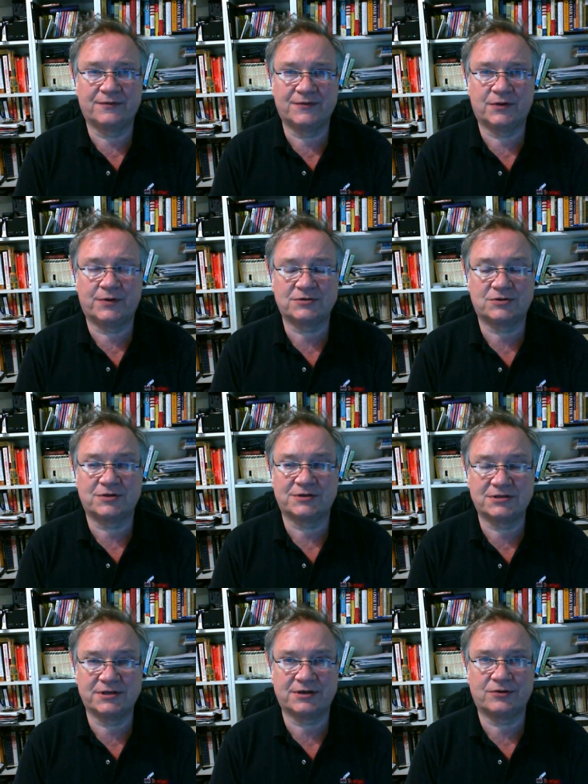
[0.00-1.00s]
even though I saw a
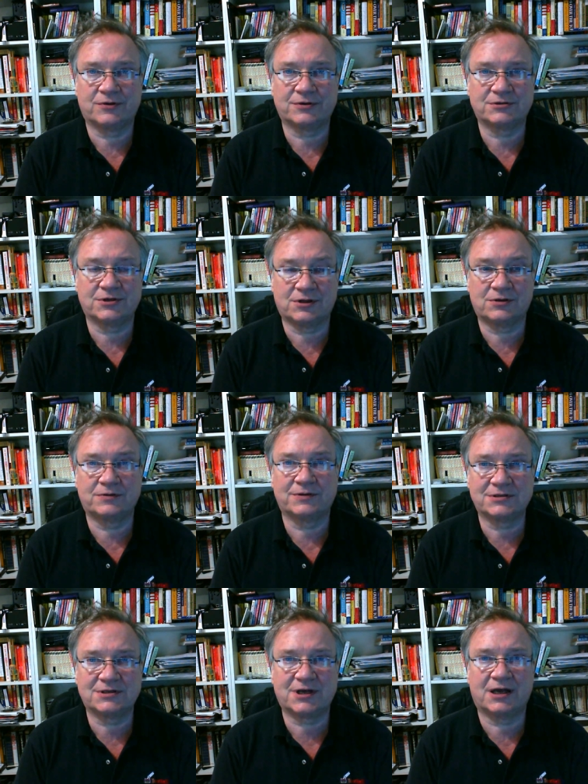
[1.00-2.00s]
sick orange glow
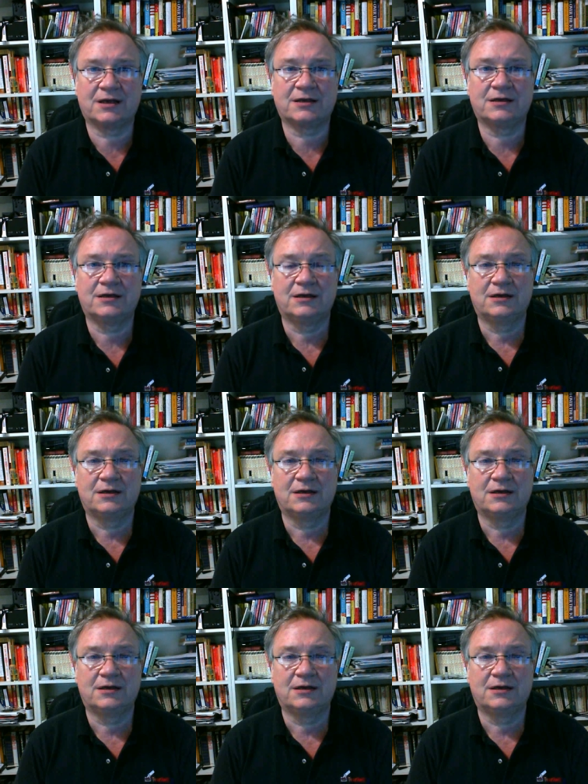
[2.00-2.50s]
in the sky